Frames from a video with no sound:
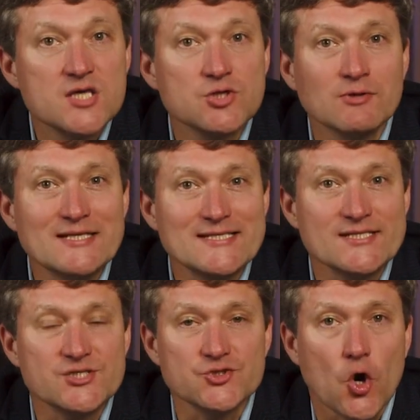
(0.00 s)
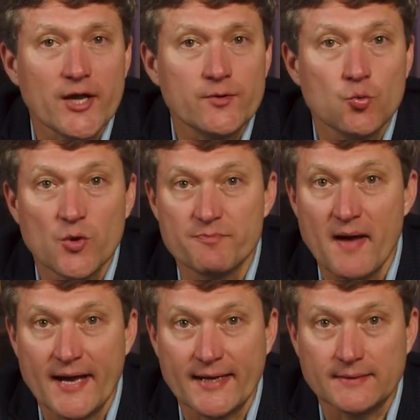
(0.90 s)
So let's get started with
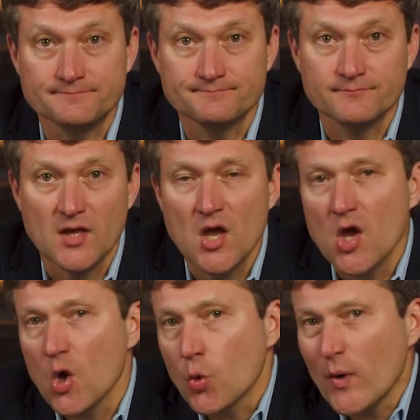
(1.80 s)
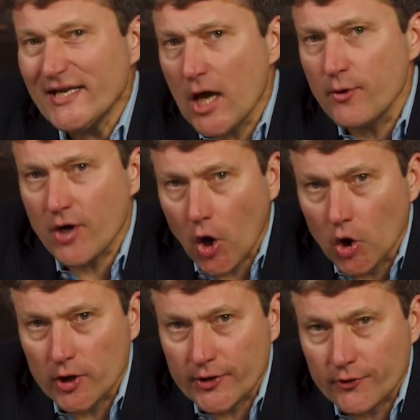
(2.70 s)
beta. We noted
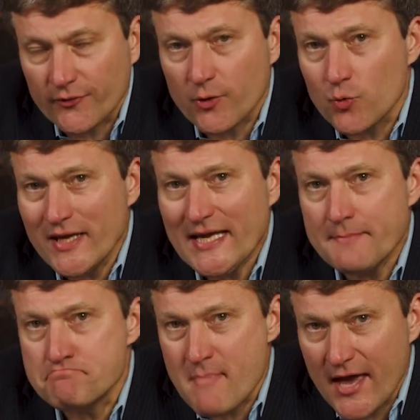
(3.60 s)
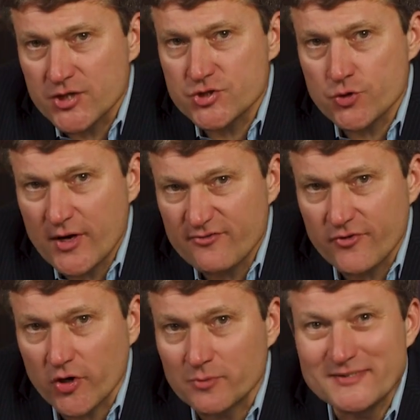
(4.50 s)
earlier that we can measure a
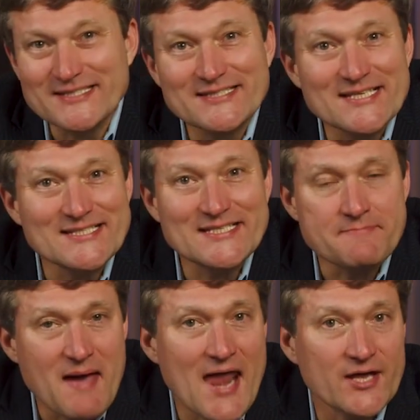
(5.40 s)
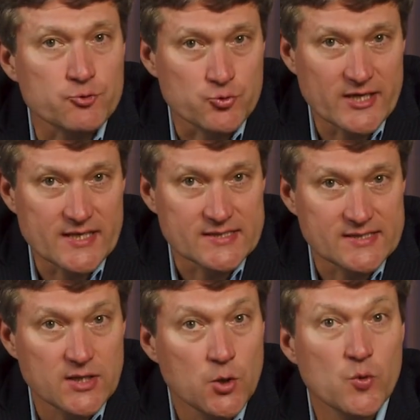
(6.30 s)
firm's systematic
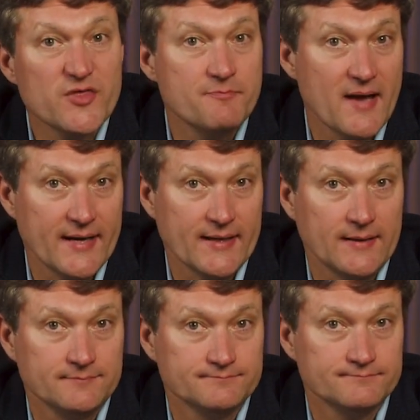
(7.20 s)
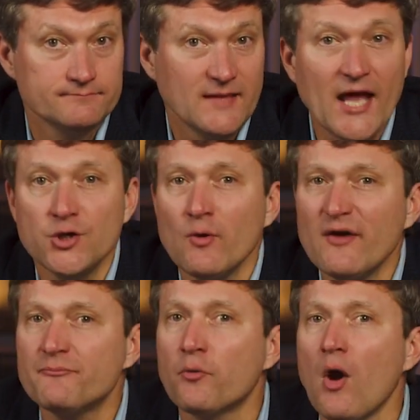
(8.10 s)
risk with beta. And you
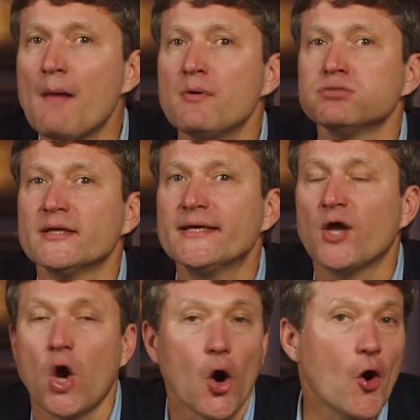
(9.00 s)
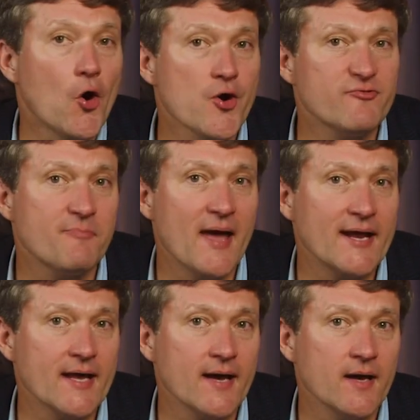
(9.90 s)
have probably heard of
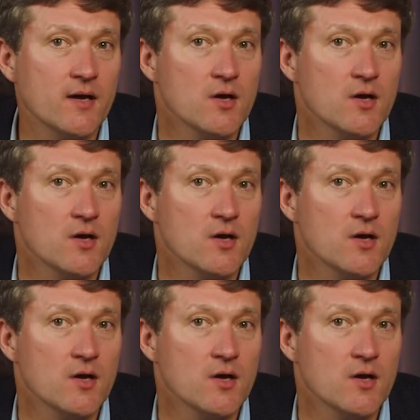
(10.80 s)
beta